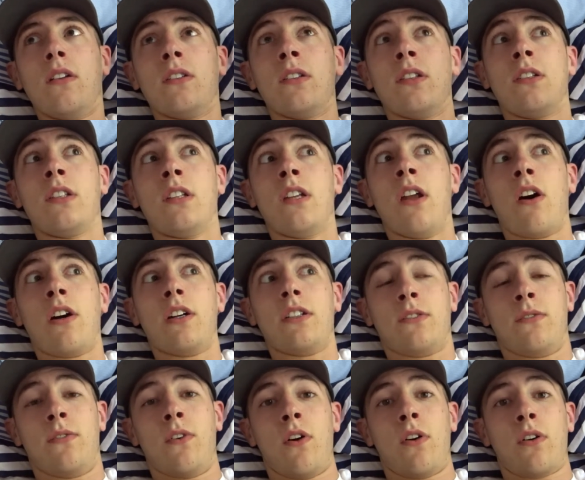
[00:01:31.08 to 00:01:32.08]

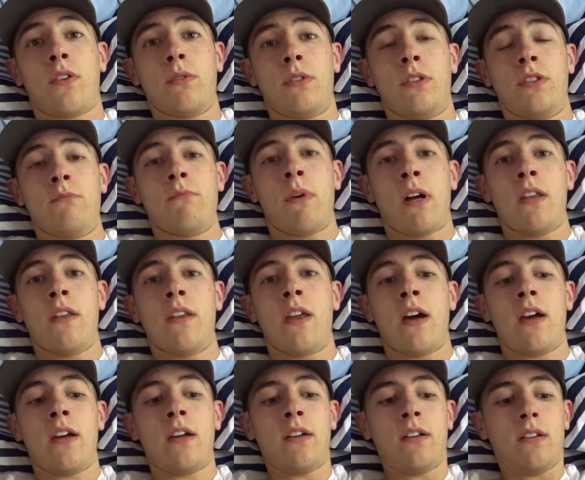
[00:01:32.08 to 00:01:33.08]
vlog, which is
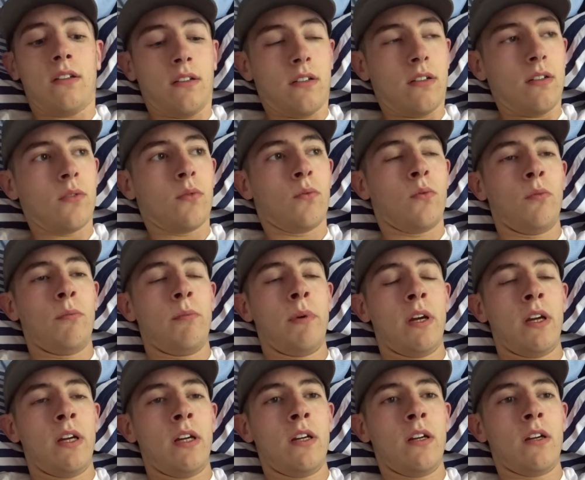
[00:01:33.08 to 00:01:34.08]
Monday, will
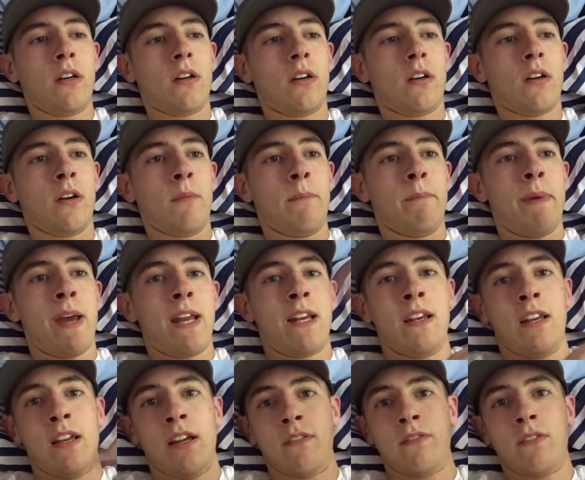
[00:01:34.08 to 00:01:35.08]
be a
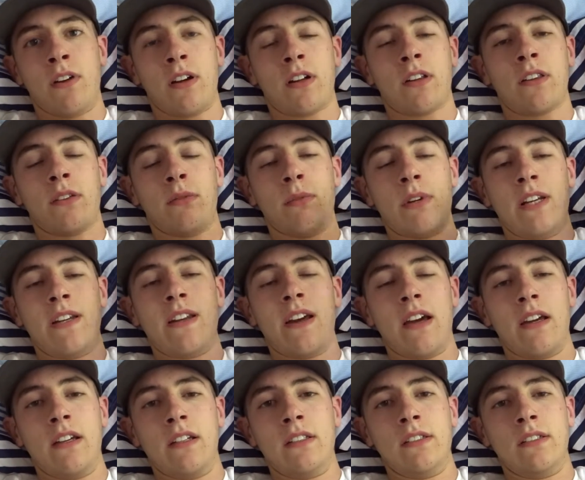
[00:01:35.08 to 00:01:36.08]
medley of like 3
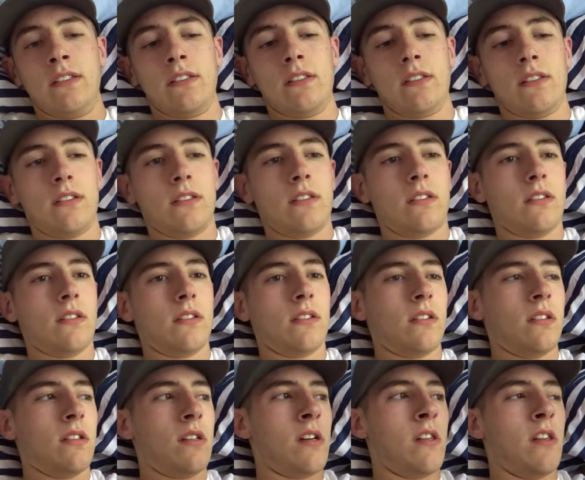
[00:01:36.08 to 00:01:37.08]
days,
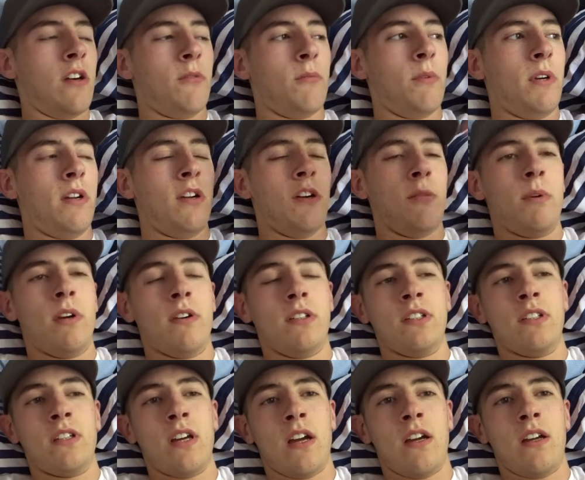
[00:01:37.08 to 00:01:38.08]
and there'll be a little bit of
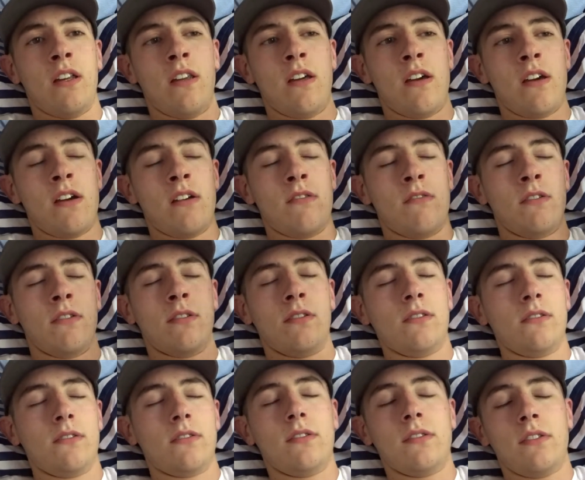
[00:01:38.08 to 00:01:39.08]
today in there, and
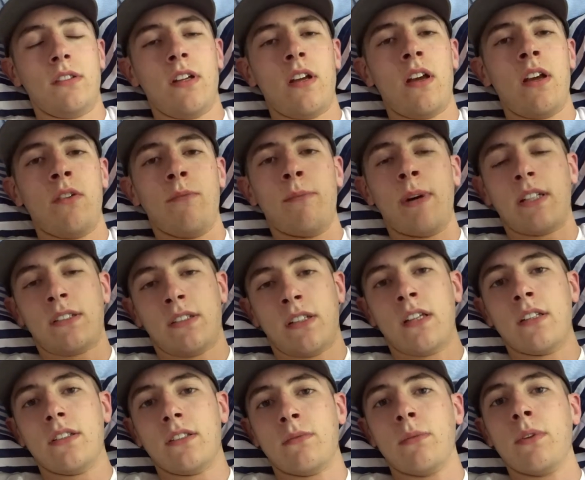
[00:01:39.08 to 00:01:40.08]
it'll make
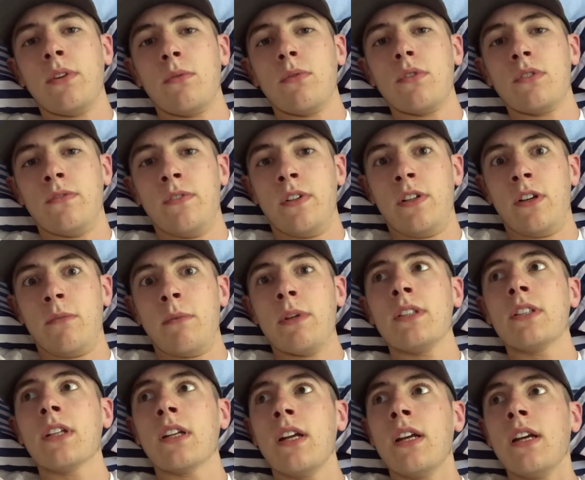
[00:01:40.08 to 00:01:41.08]
sense when you watch the video,
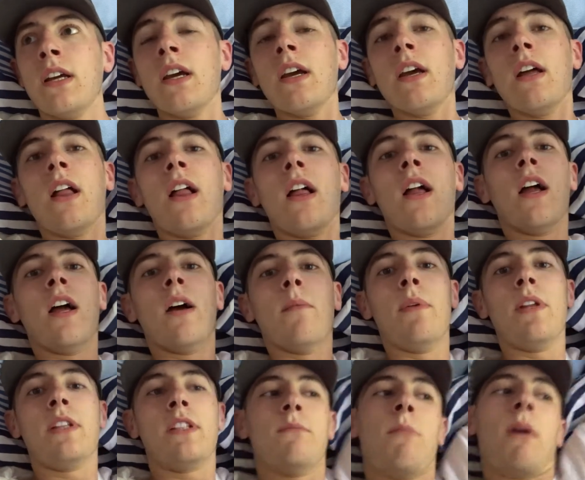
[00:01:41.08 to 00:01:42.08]
basically.
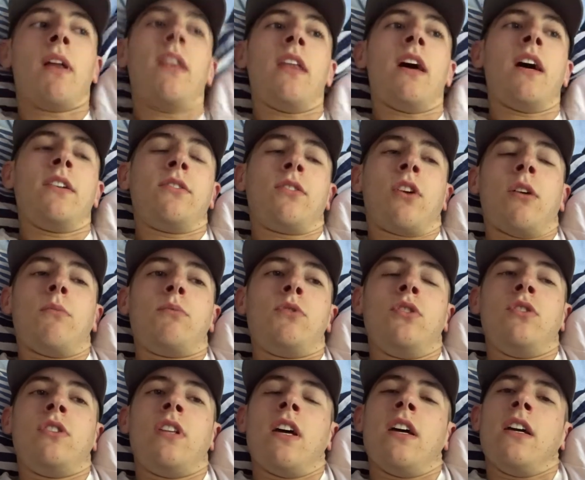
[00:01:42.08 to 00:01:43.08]
But this is Monday, so we've got
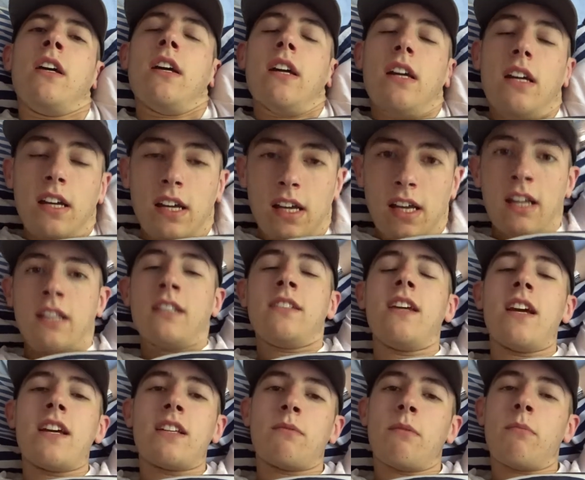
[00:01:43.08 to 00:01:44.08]
Tuesday, and
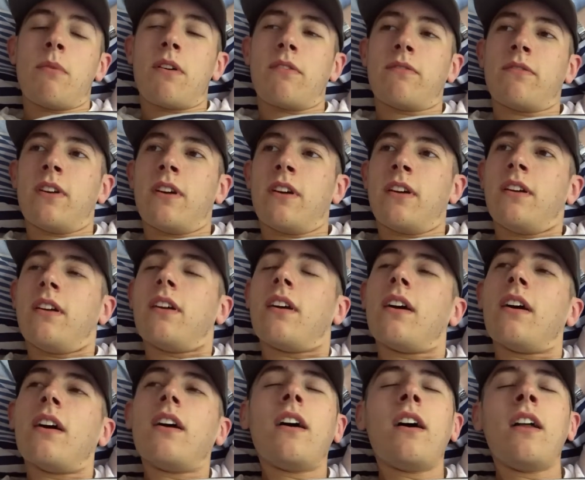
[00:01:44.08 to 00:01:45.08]
yeah, it's my birthday,
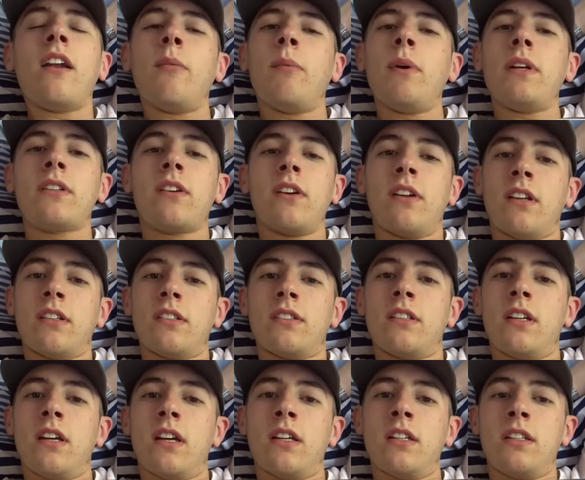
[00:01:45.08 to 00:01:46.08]
and I best go
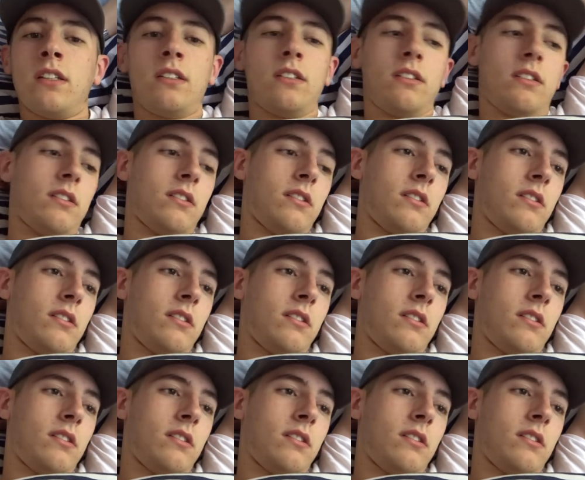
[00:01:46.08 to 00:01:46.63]
downstairs